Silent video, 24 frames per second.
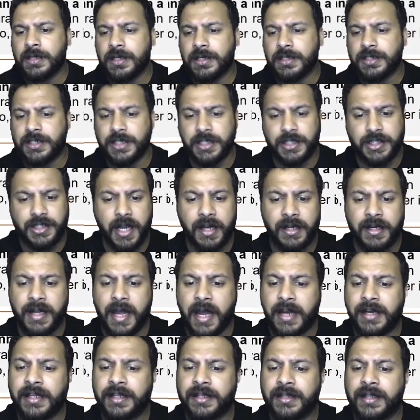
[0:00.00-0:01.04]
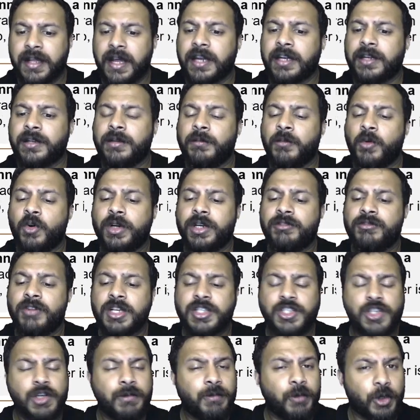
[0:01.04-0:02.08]
She shared, adding that the more
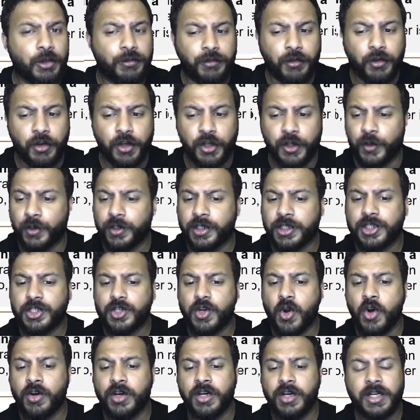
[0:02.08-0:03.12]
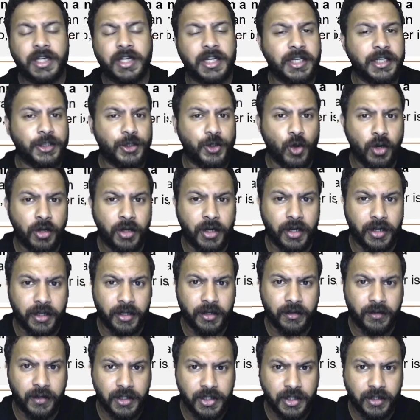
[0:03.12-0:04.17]
diverse your portfolio, the stronger is your
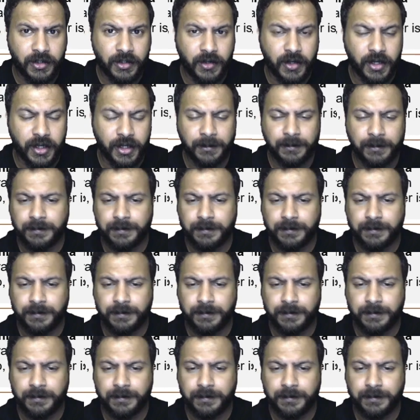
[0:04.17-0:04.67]
career trajectory.